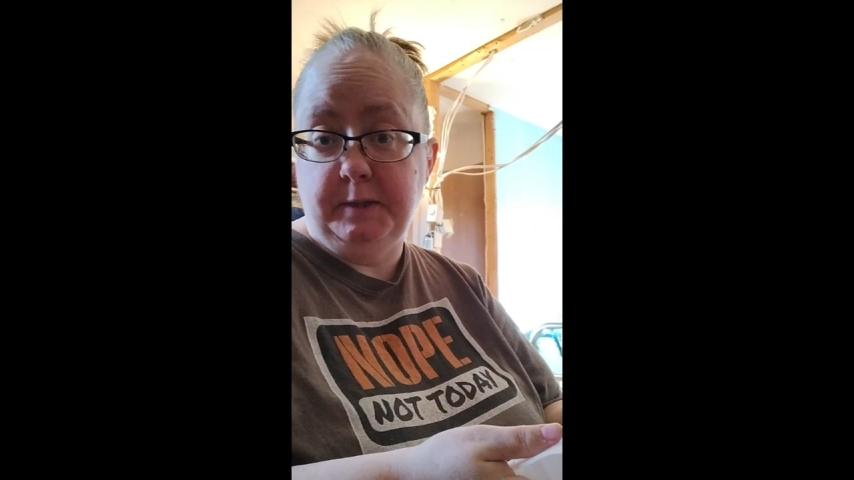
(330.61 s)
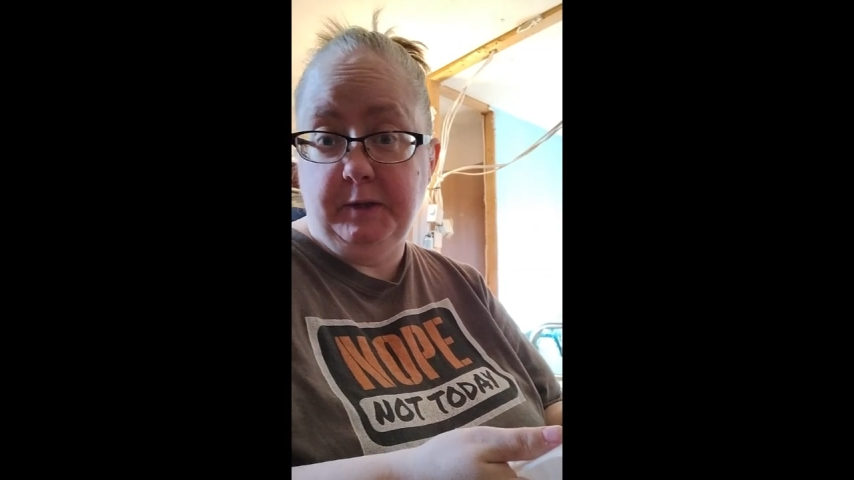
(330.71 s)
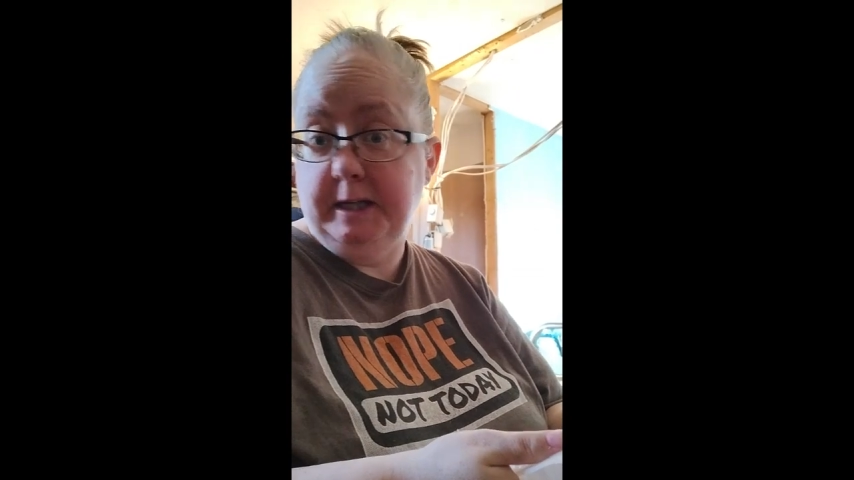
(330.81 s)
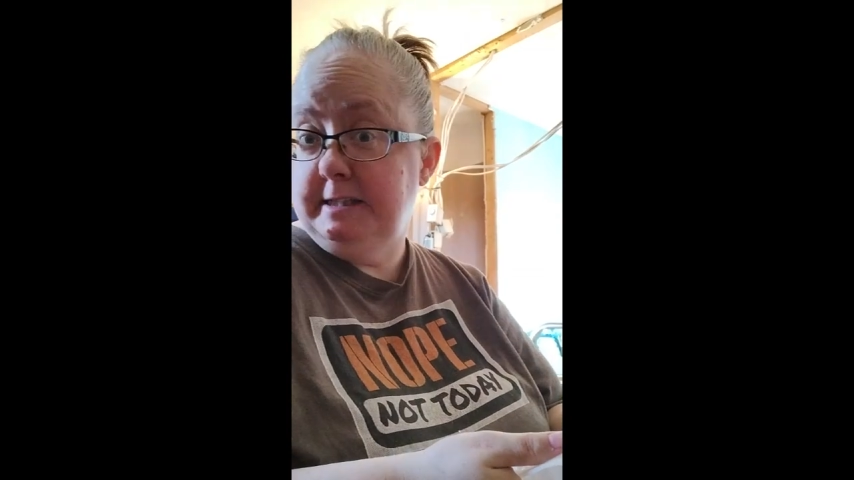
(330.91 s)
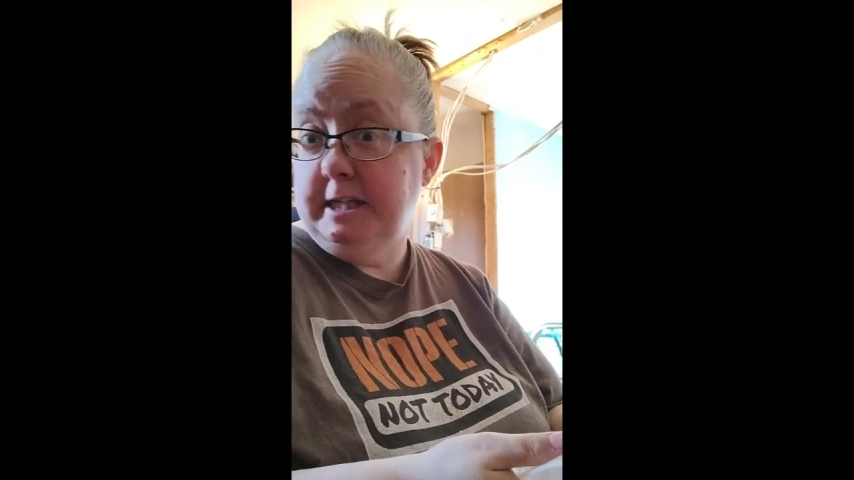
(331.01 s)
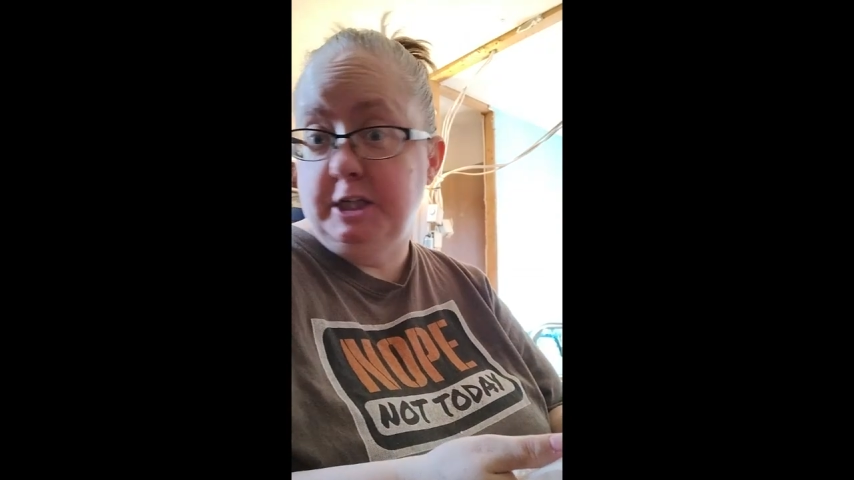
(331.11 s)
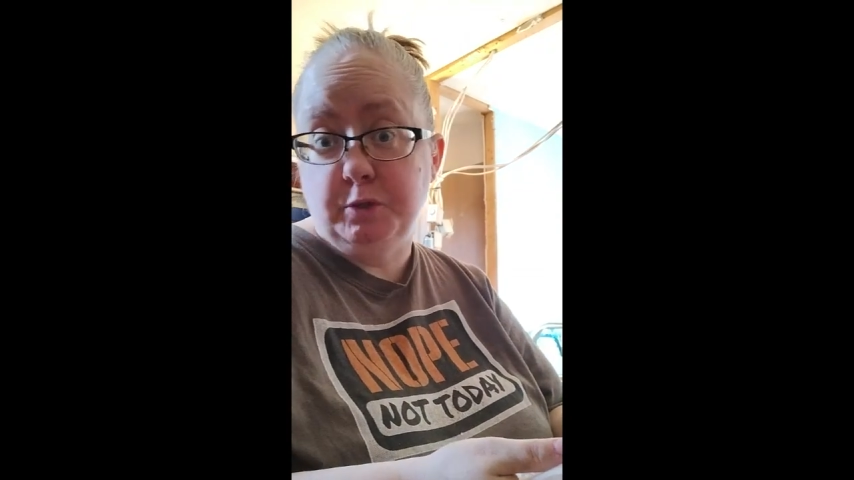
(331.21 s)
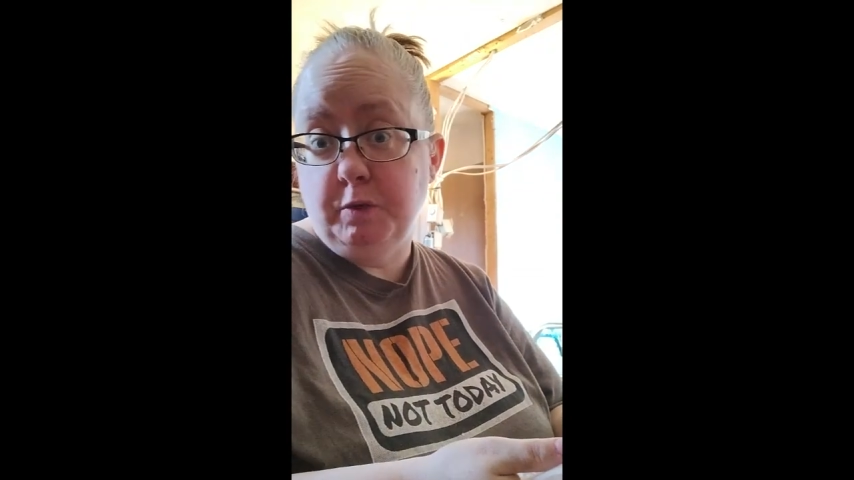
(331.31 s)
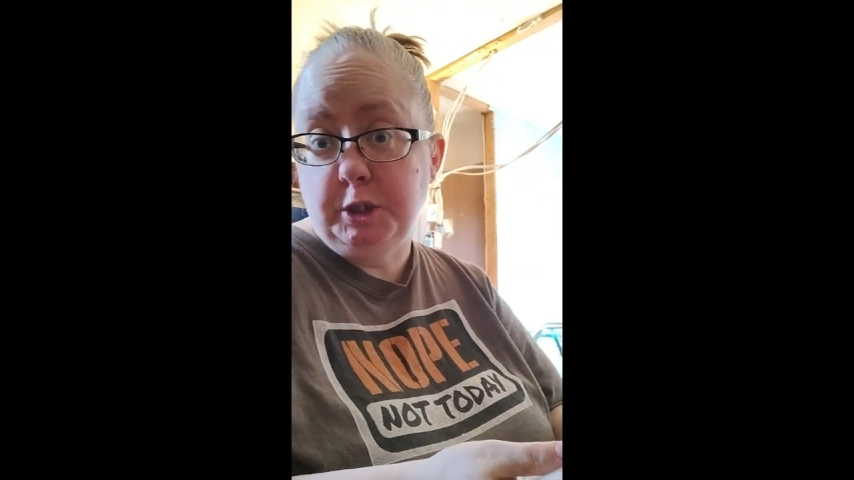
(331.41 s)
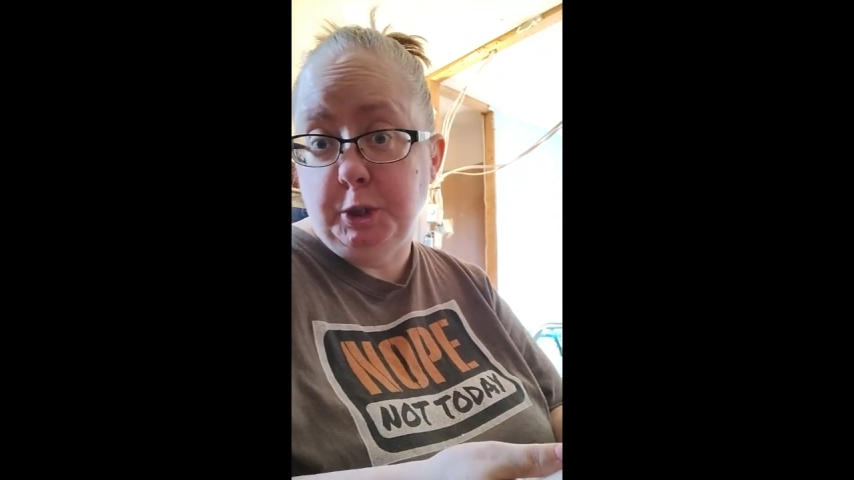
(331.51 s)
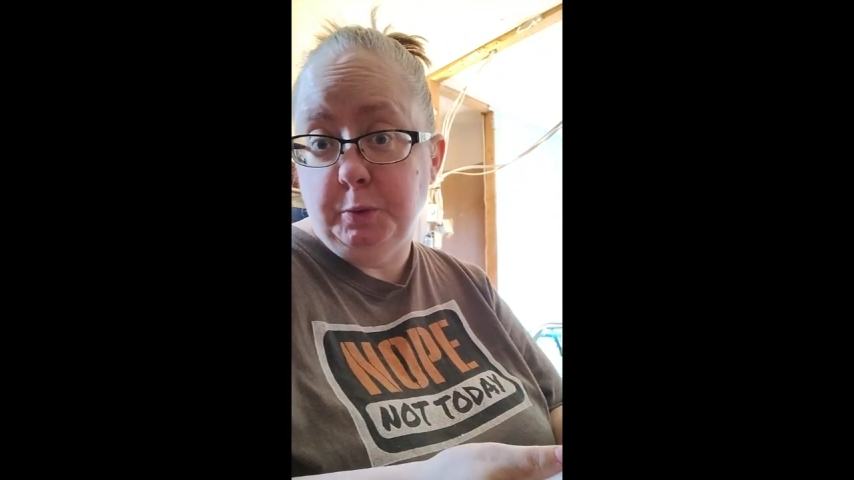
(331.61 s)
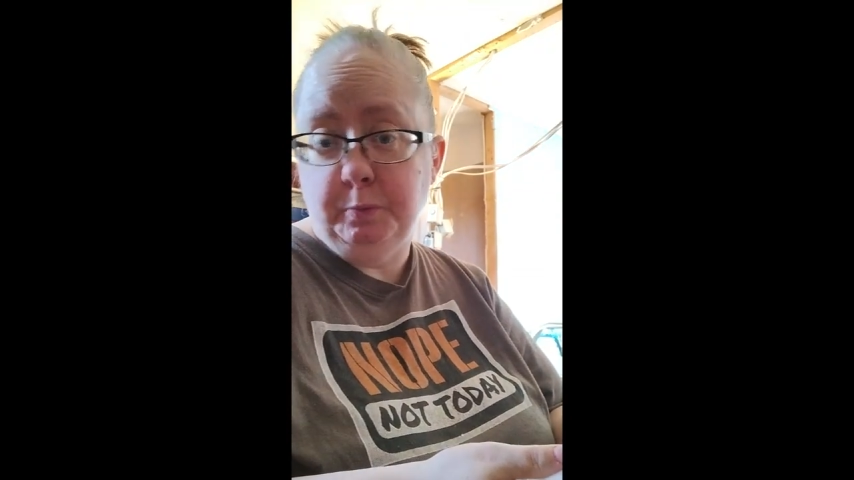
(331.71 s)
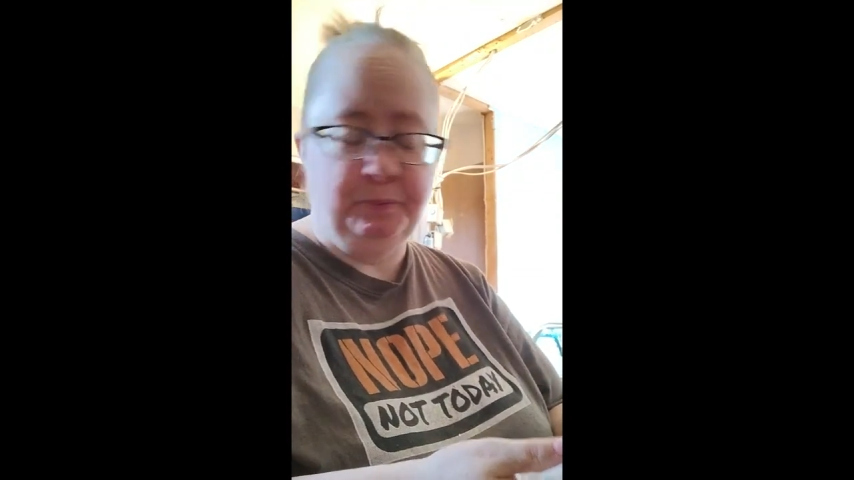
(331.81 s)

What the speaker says: anyway, because I just want to.